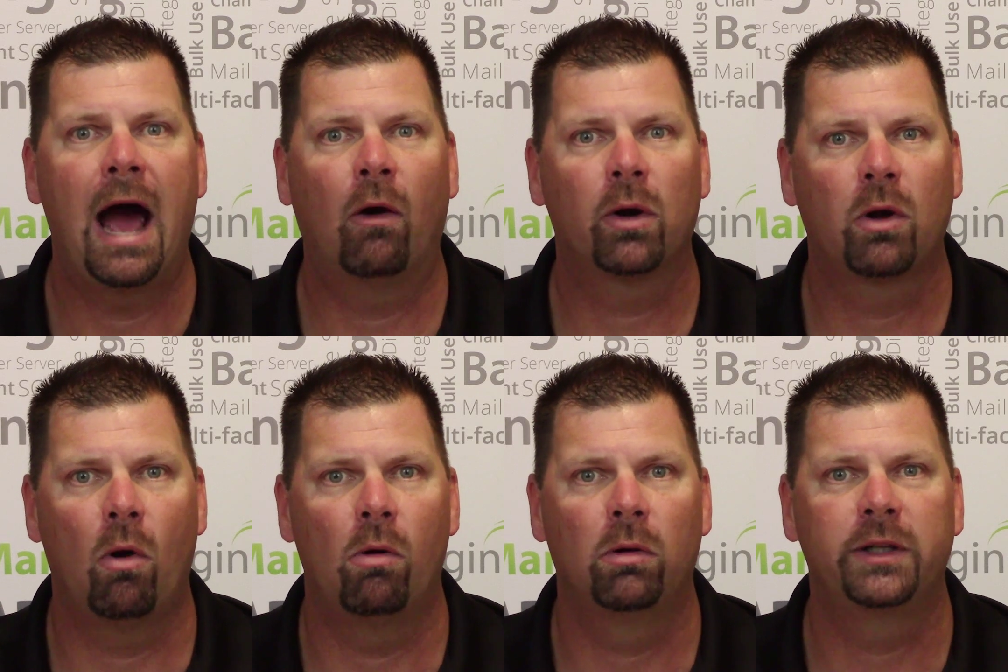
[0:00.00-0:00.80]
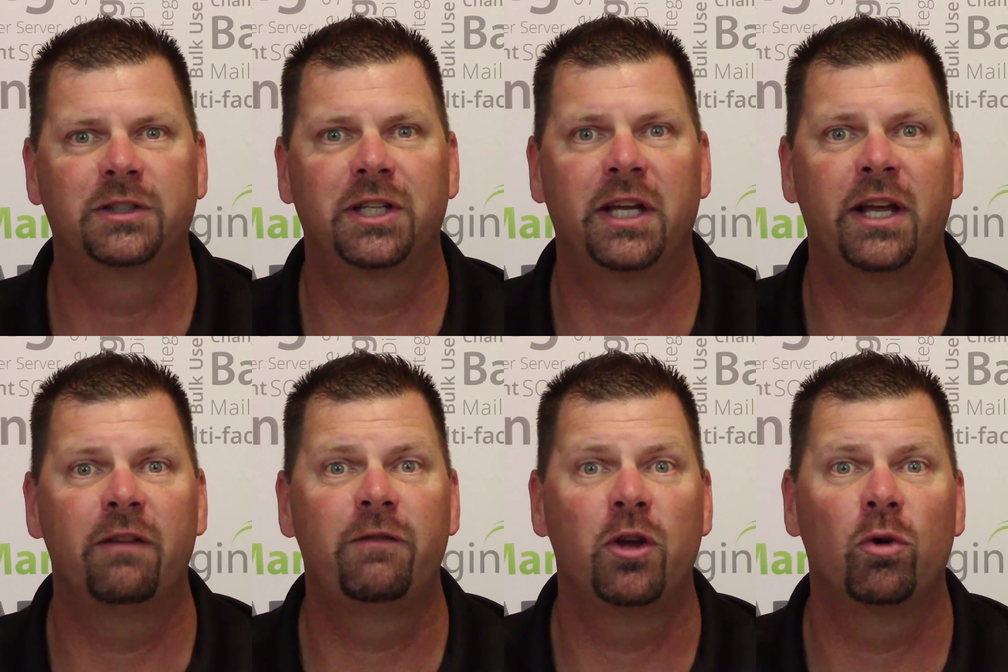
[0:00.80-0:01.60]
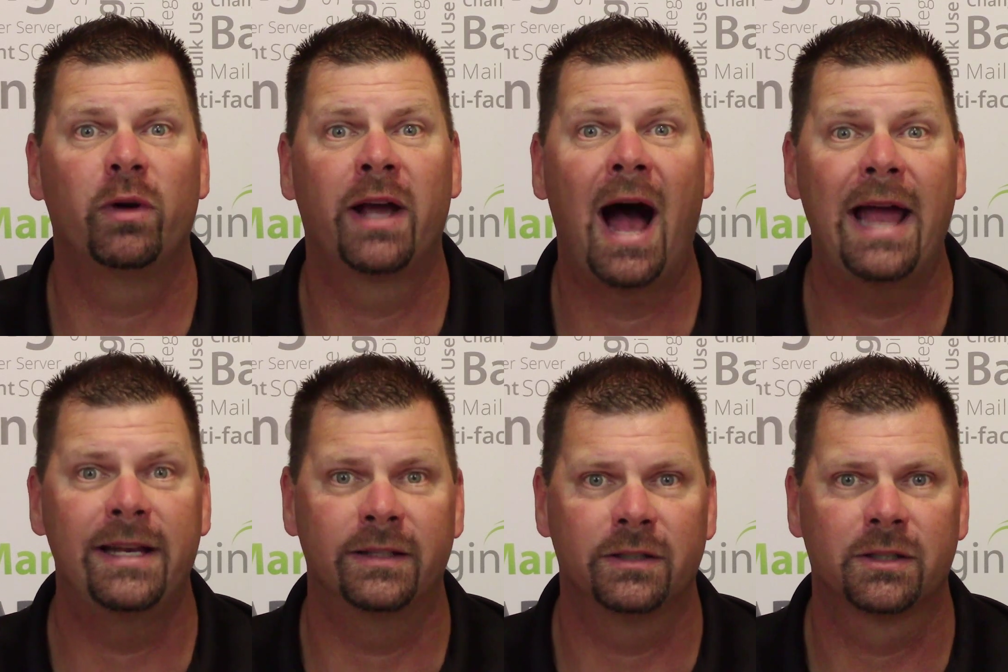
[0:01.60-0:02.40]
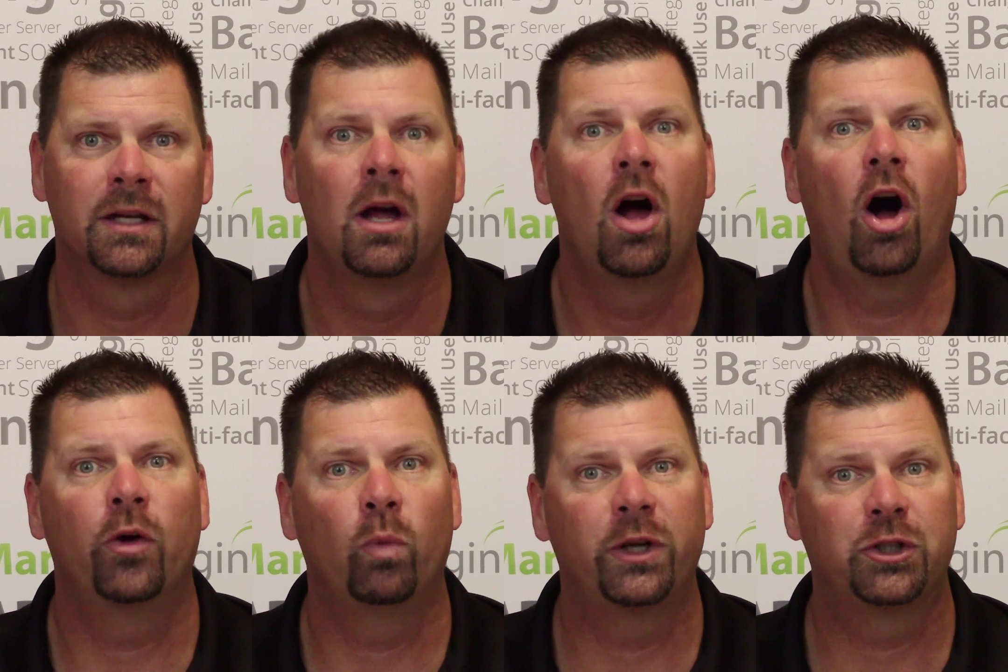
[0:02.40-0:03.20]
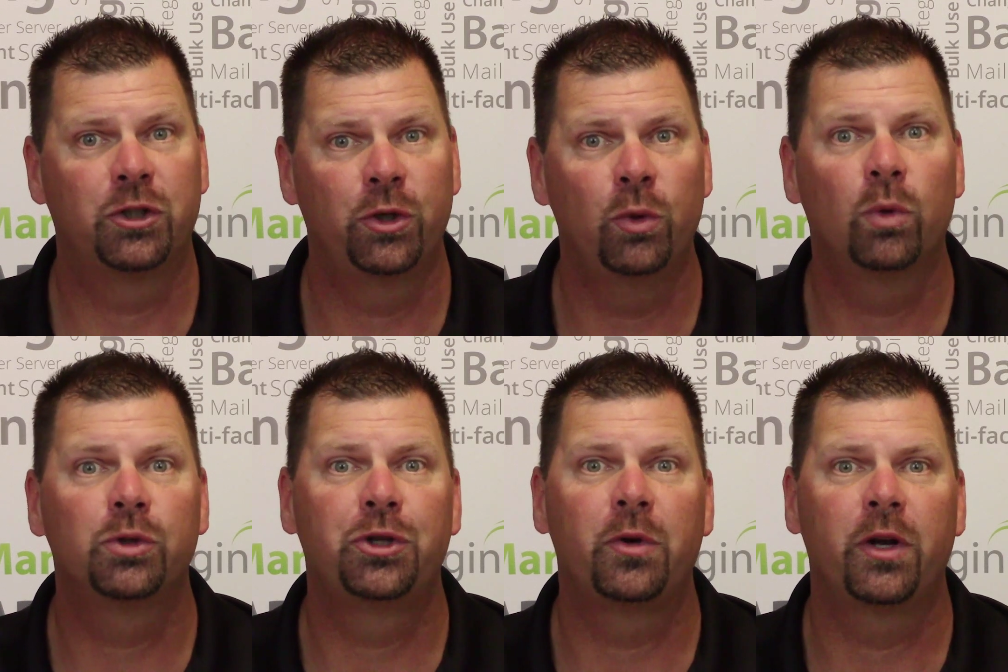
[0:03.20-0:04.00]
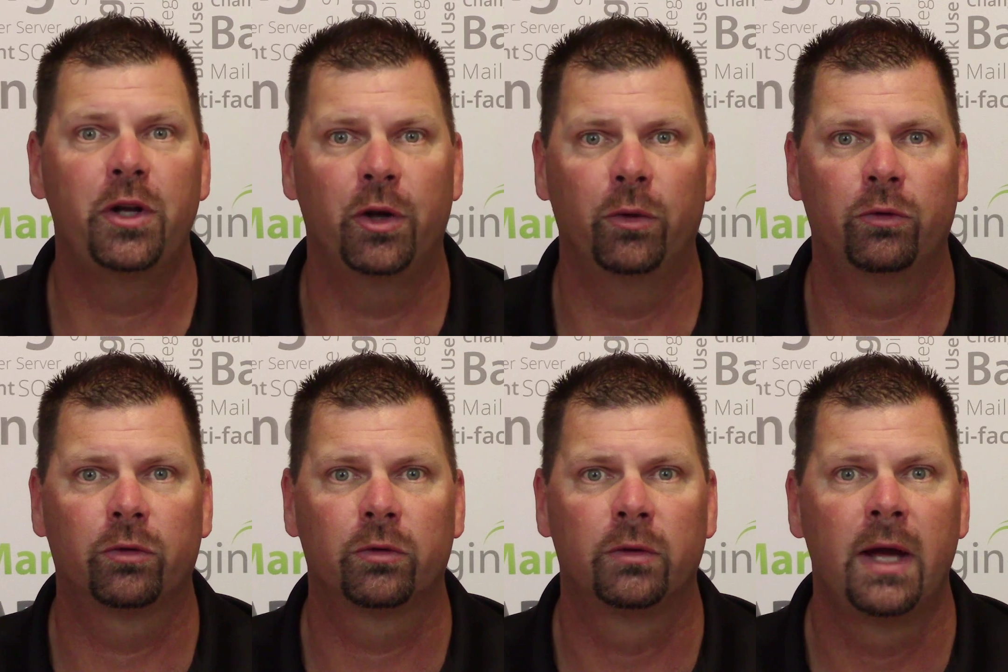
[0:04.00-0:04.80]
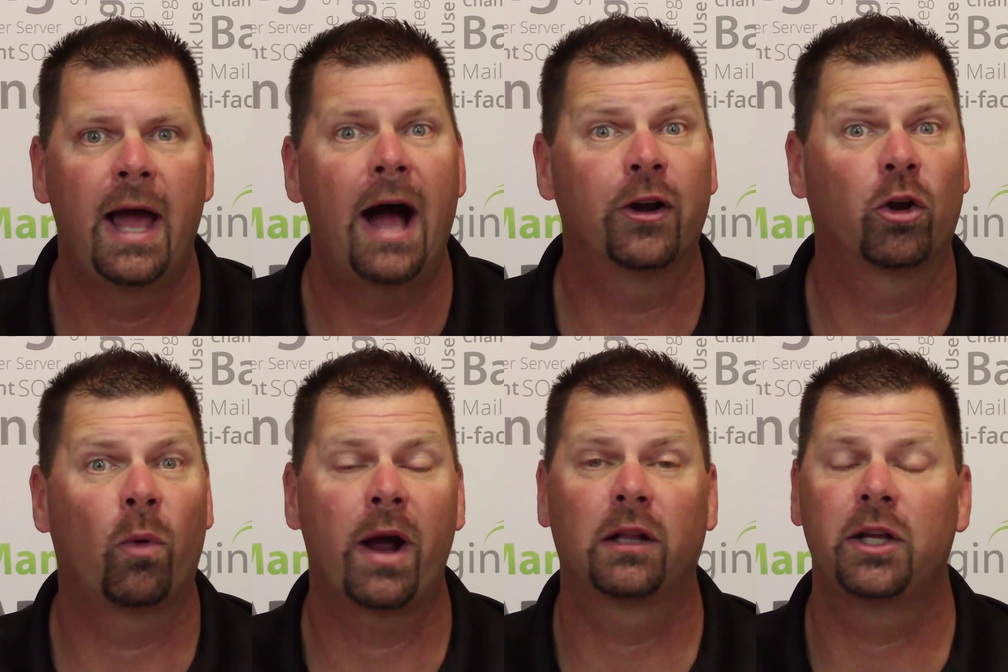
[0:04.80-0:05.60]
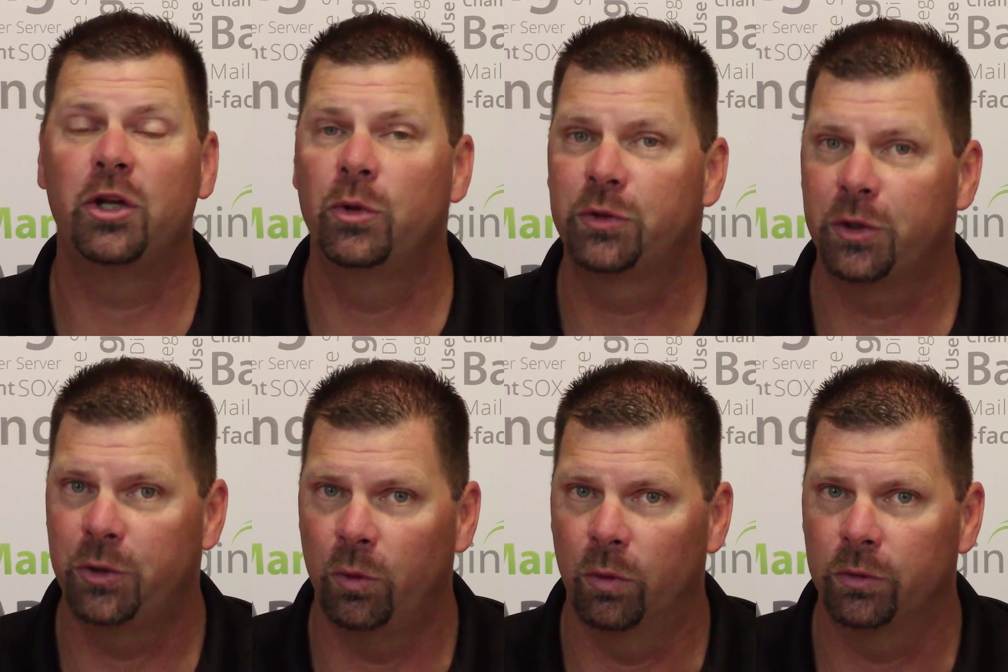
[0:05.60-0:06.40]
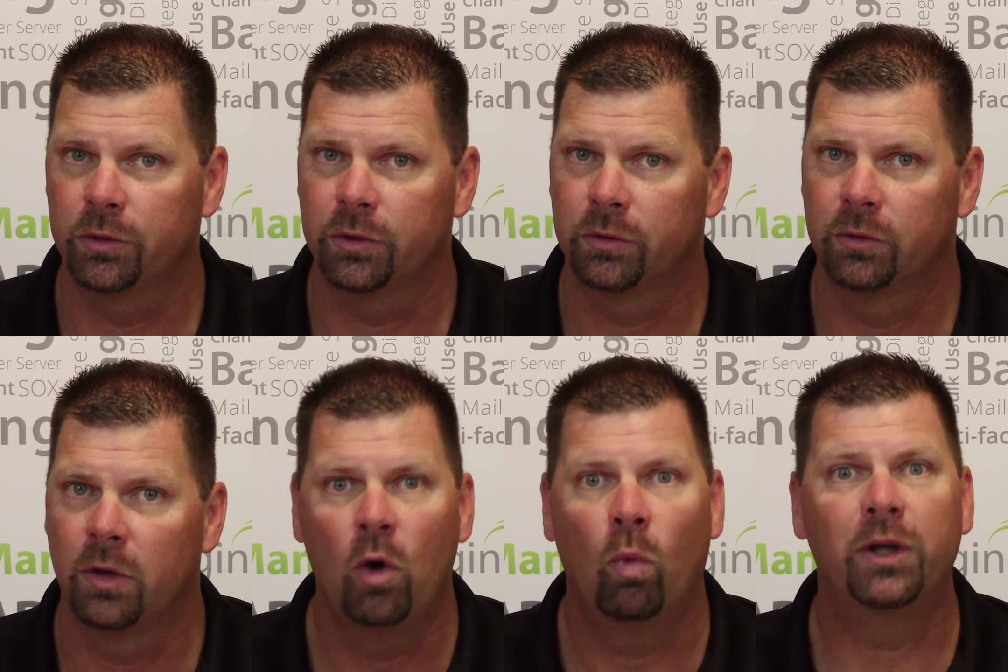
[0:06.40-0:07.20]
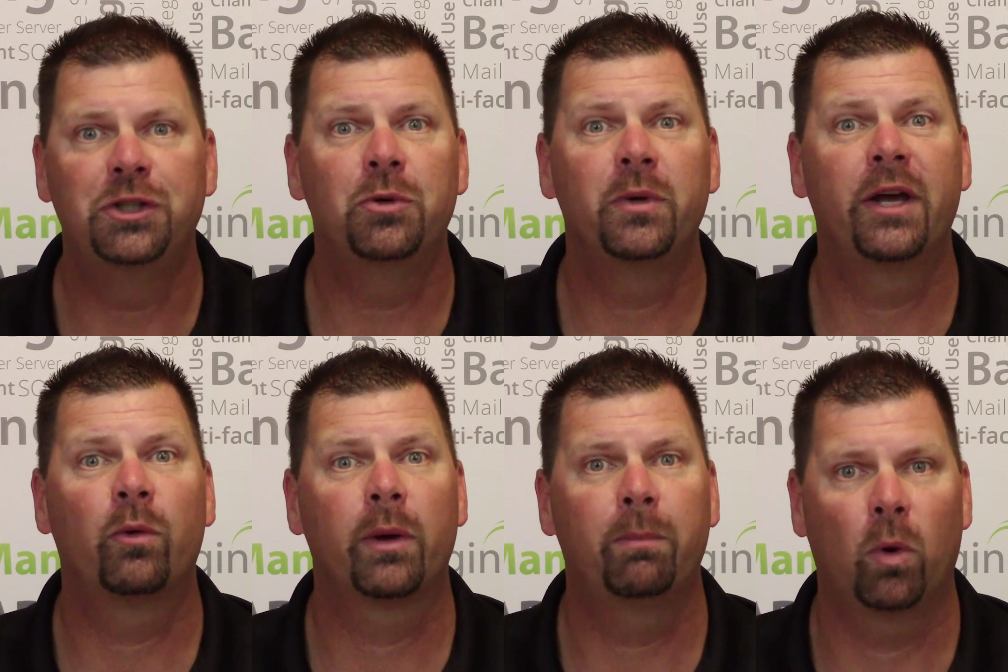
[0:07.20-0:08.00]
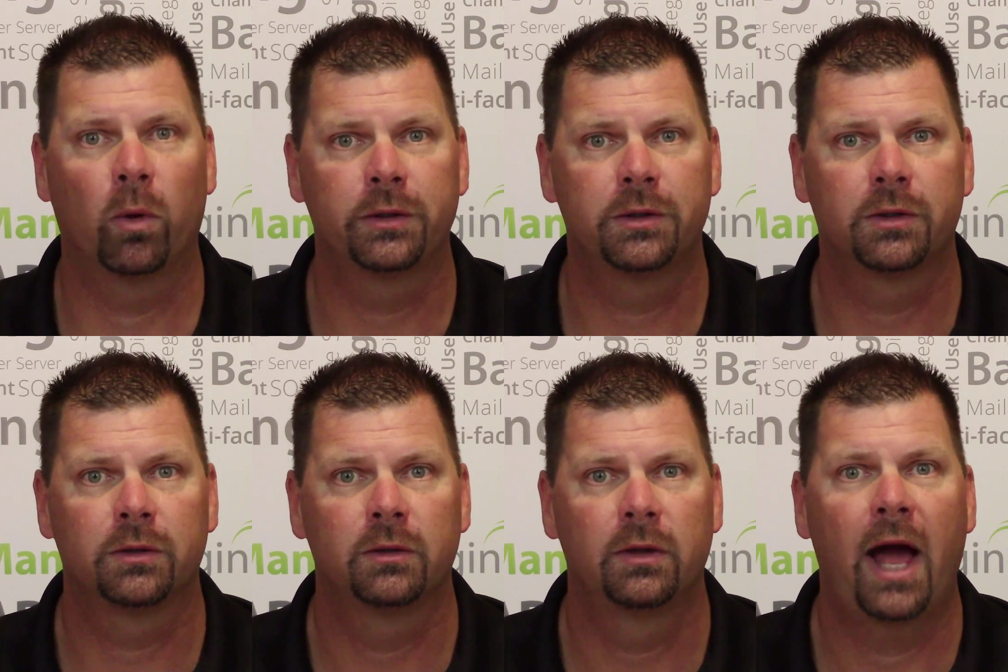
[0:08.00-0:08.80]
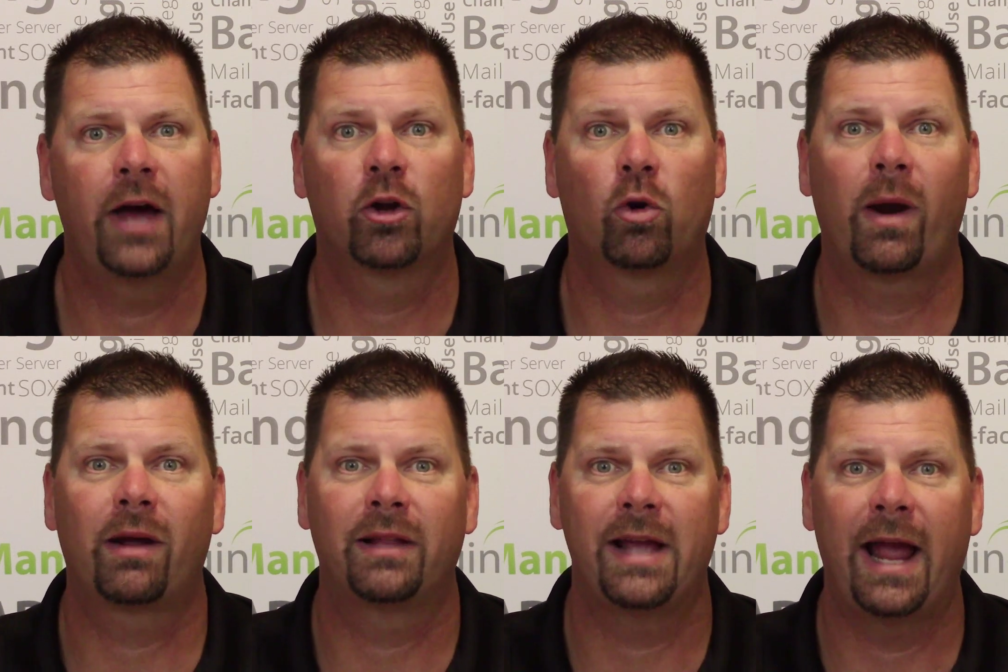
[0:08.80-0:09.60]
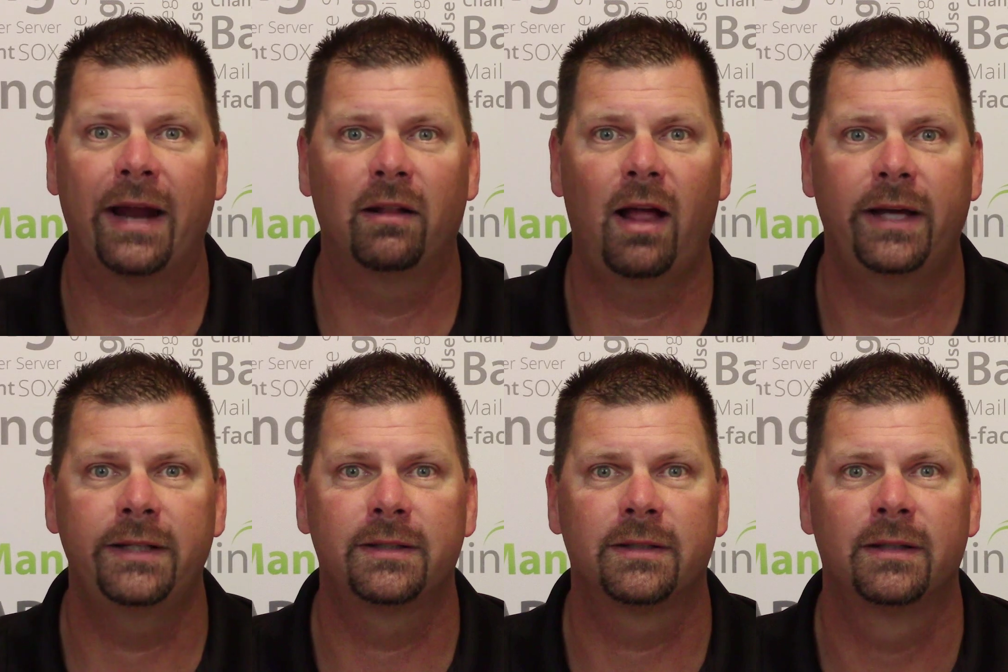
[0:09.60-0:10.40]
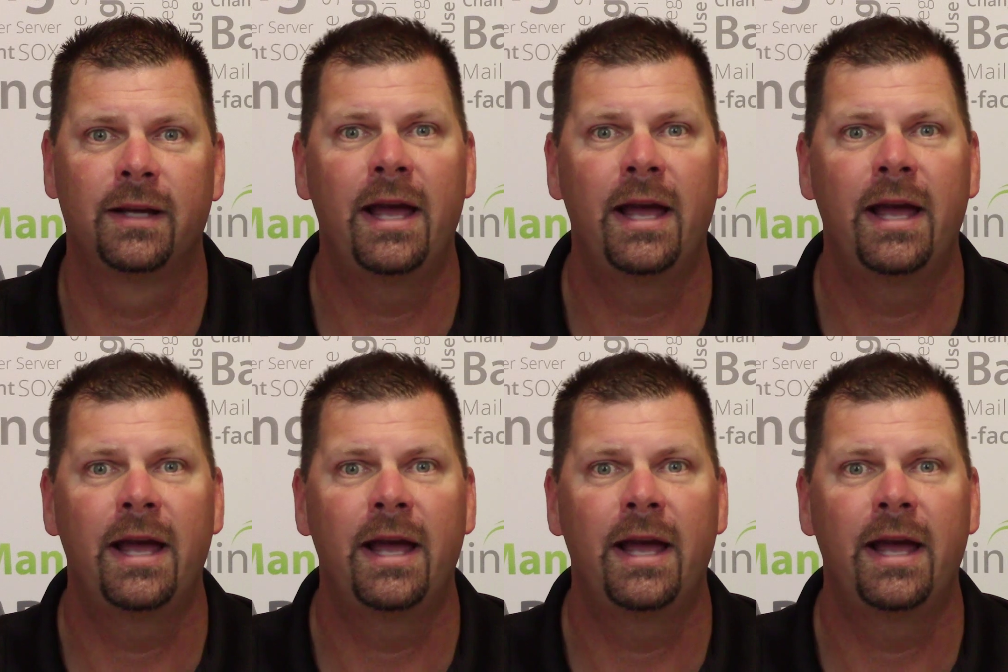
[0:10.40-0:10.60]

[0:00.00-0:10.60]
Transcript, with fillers: Our goal is to give you guidance on which tools you can use, how to correctly use the tools, once you get reports, how to correctly analyze,